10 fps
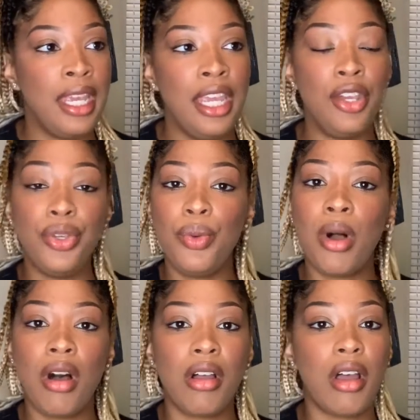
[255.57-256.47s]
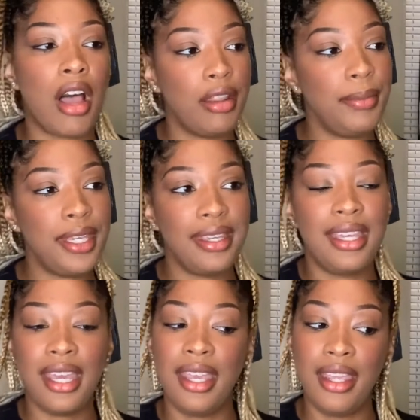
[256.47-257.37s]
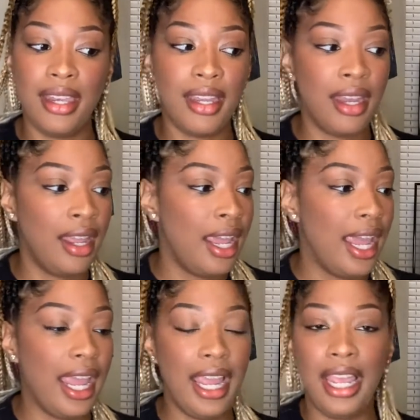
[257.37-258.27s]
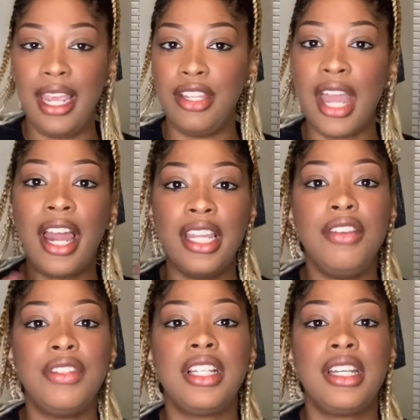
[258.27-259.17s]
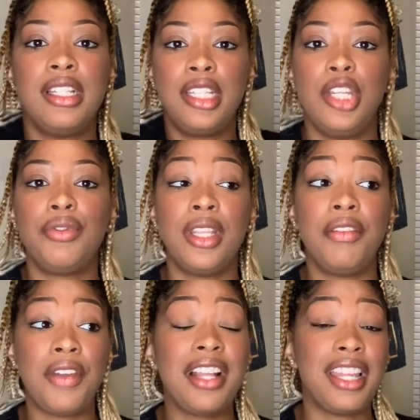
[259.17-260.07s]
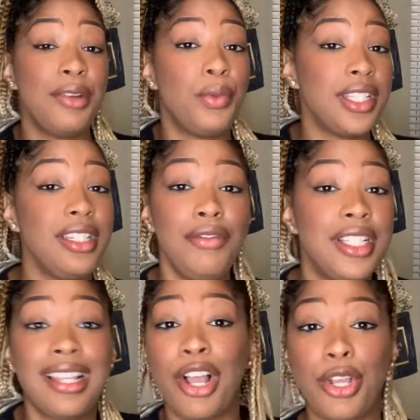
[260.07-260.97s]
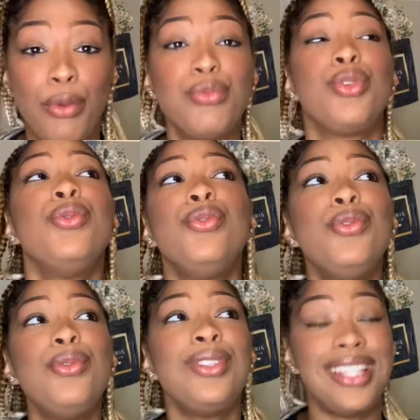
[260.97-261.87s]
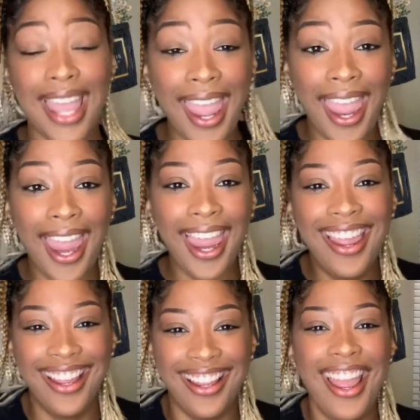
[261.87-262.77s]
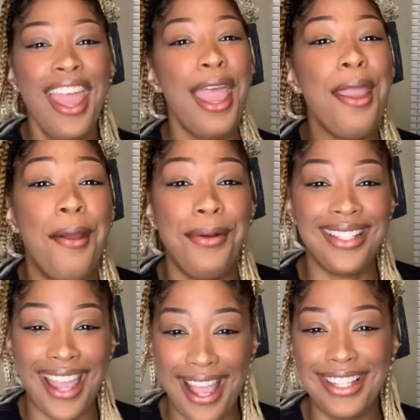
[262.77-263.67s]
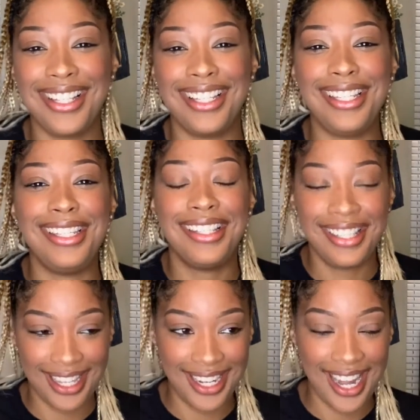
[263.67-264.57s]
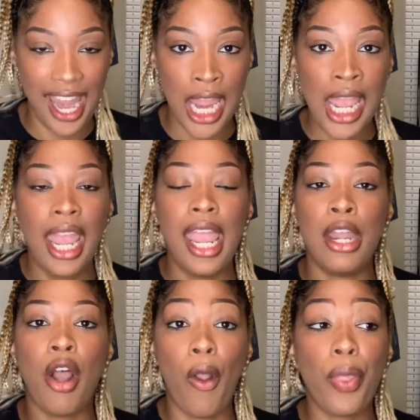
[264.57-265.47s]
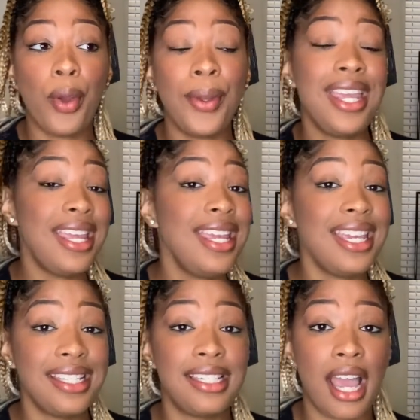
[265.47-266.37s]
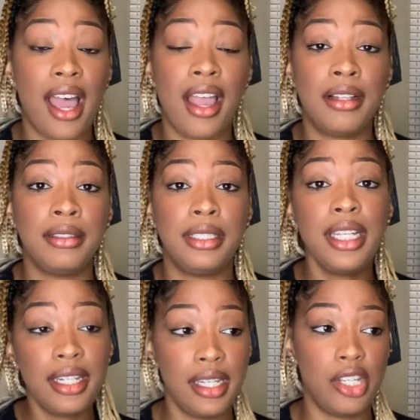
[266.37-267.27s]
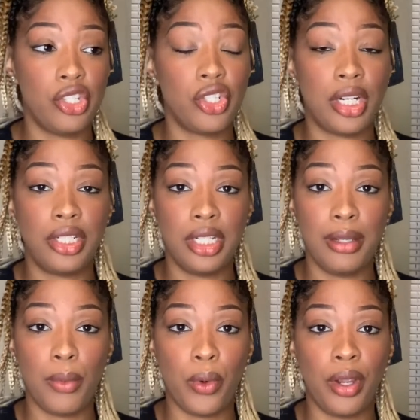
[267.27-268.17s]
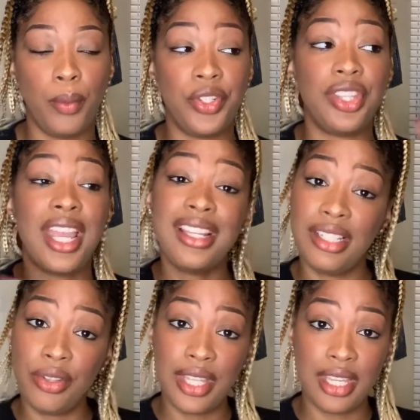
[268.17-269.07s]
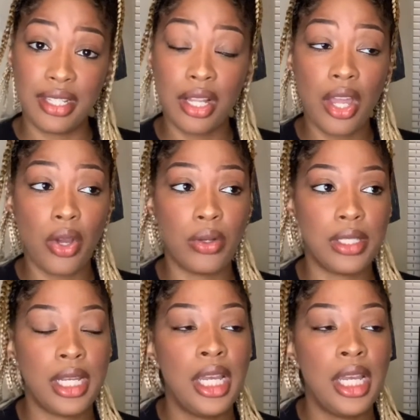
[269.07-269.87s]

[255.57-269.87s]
here you all calling me again and not even considering the fact that it wasn't even Taco Tuesday. It was actually Sunday. And although he is not leading his church anymore, which they still think is closed,